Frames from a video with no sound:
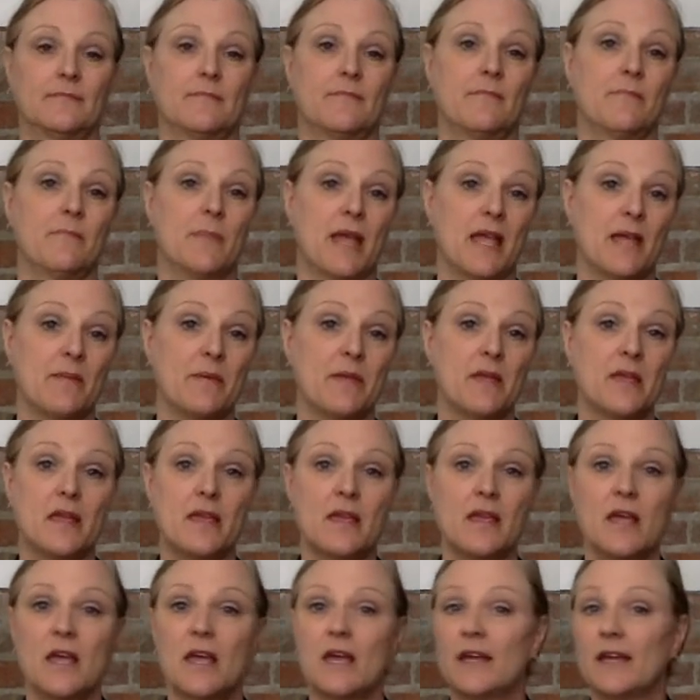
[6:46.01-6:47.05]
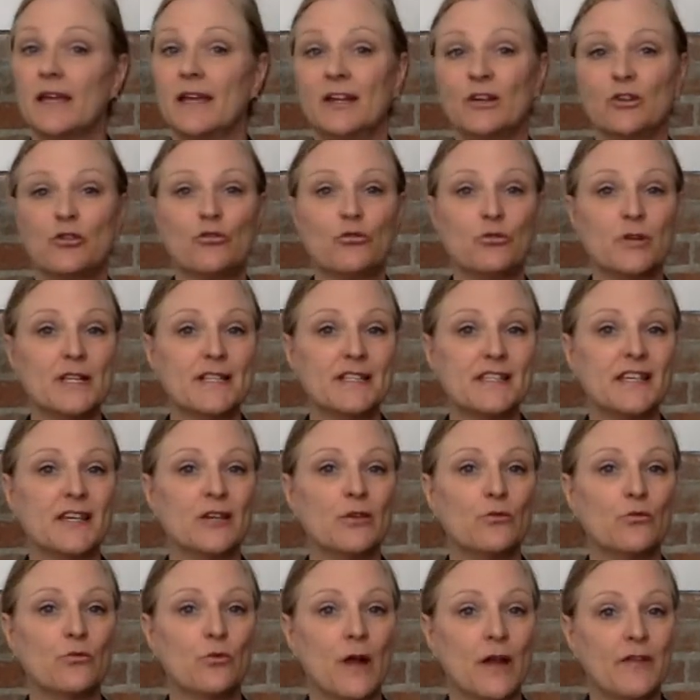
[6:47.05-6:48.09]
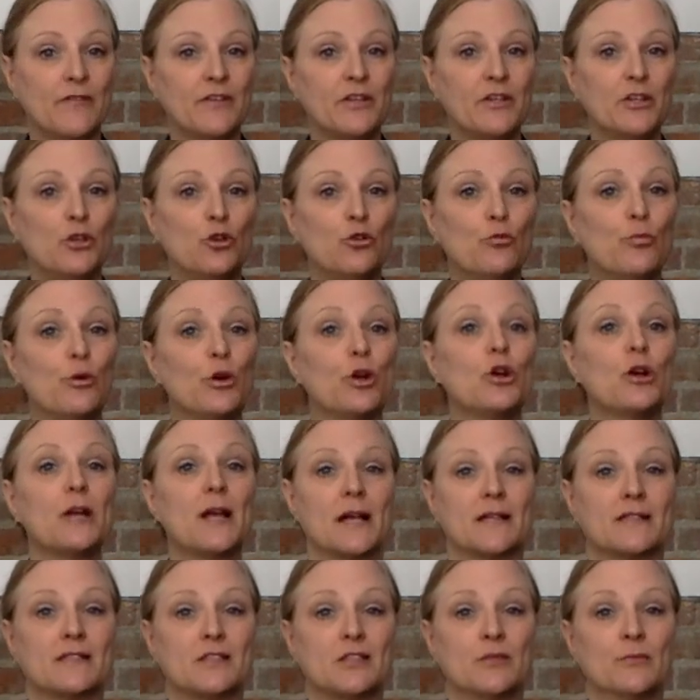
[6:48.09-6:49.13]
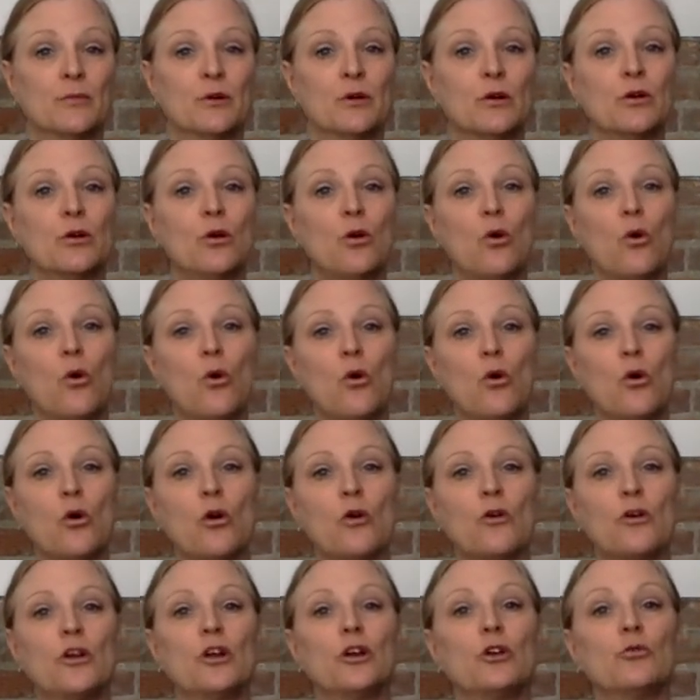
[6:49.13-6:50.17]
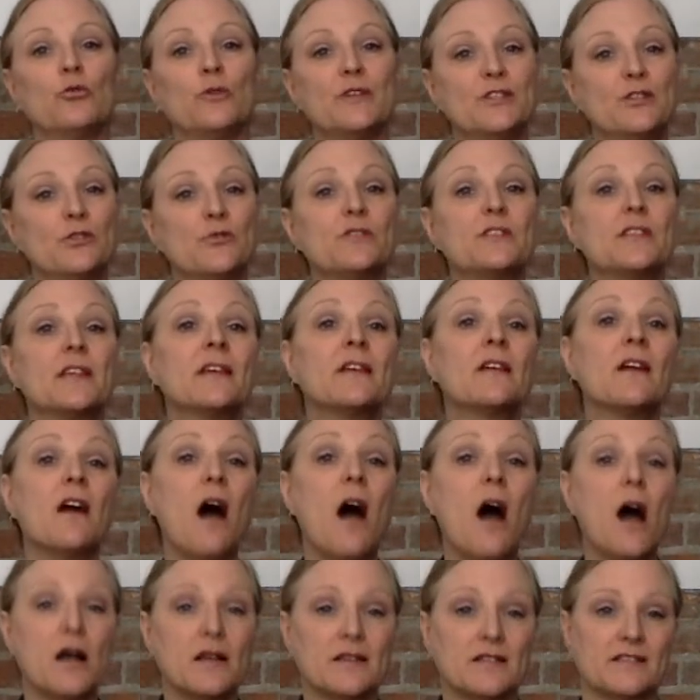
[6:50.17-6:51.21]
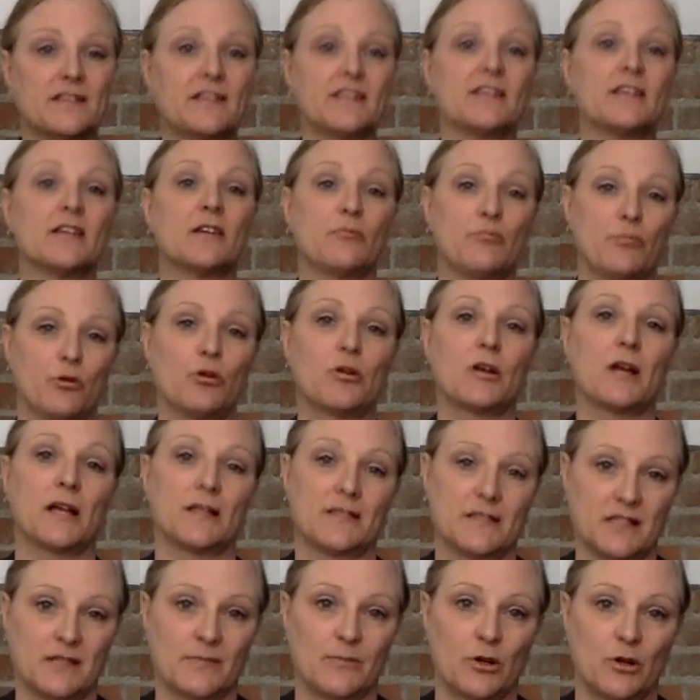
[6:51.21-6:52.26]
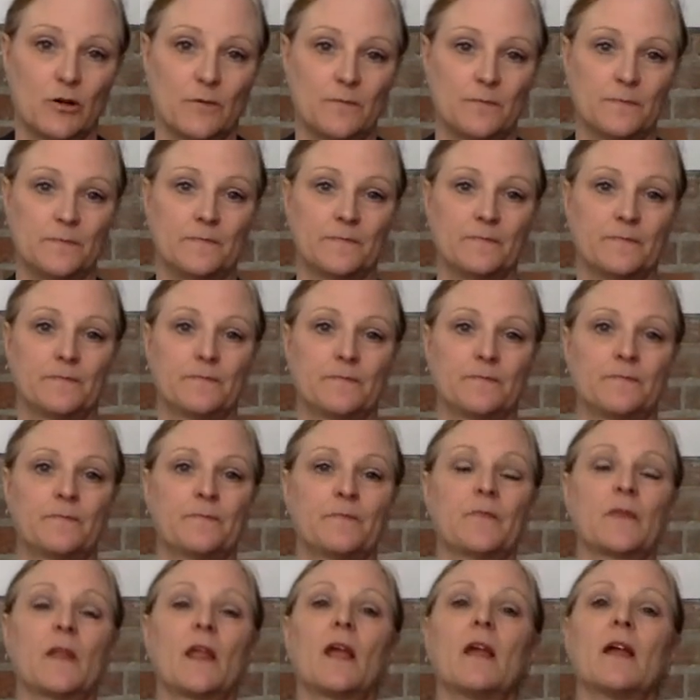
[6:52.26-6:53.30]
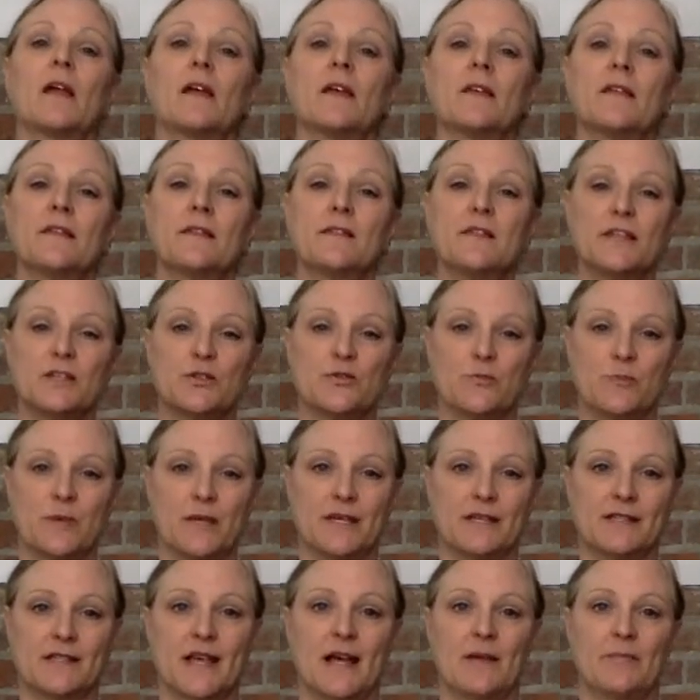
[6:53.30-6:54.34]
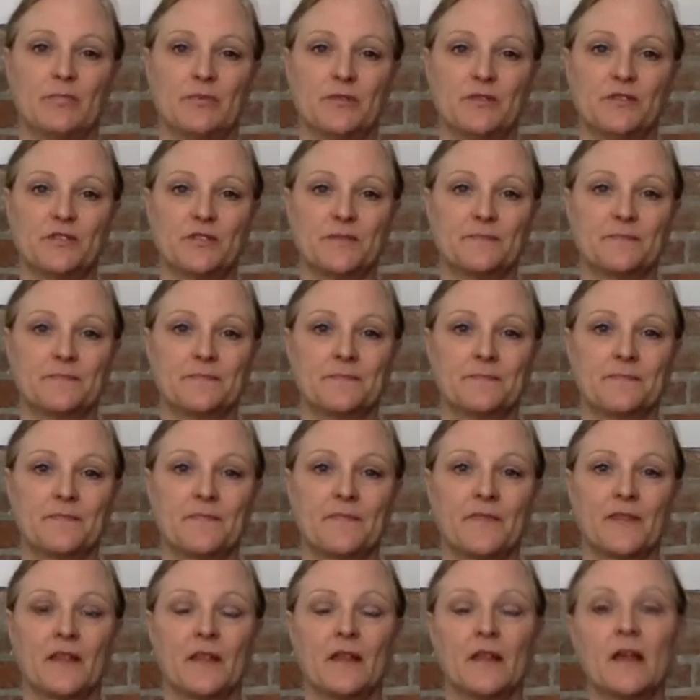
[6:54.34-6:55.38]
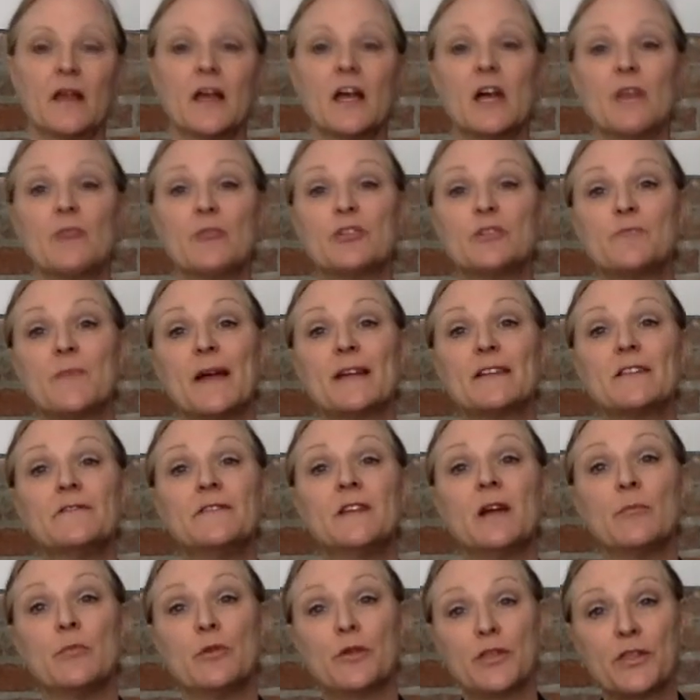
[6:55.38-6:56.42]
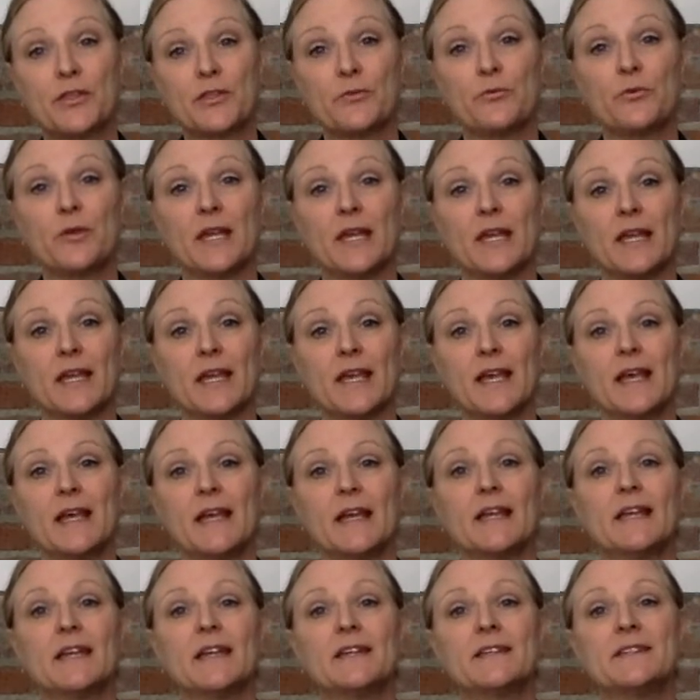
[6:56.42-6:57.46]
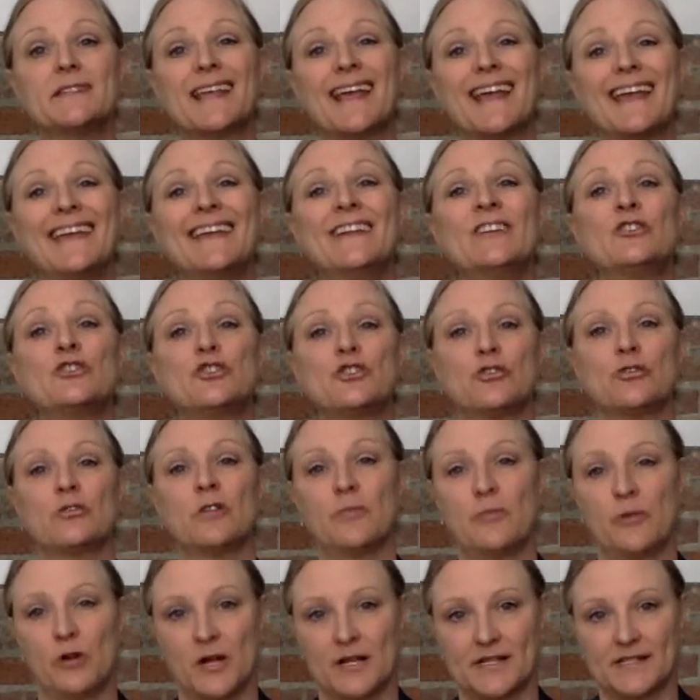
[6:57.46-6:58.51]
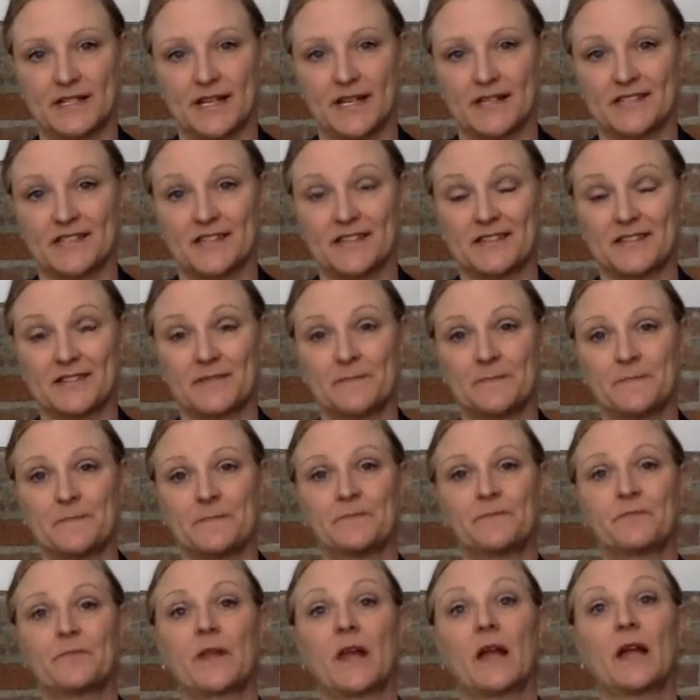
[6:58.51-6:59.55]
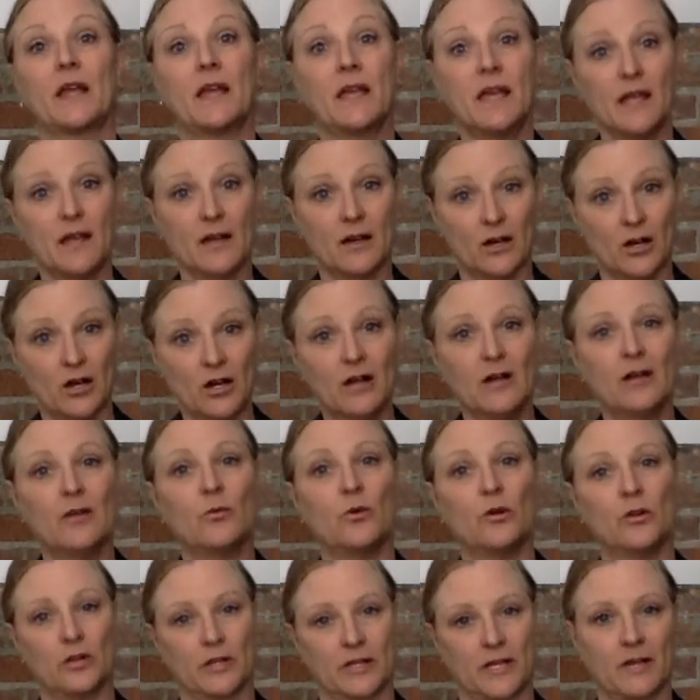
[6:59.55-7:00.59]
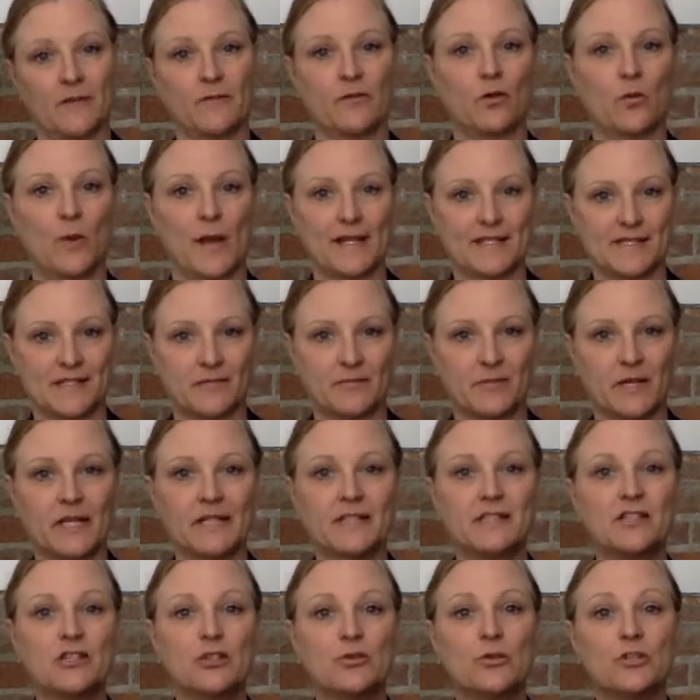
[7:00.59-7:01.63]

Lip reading: Maybe increasing revenue per customer or reducing costs per customer. These would be examples. Perspective number 3 is internal processes. Here, we're looking for ways and means to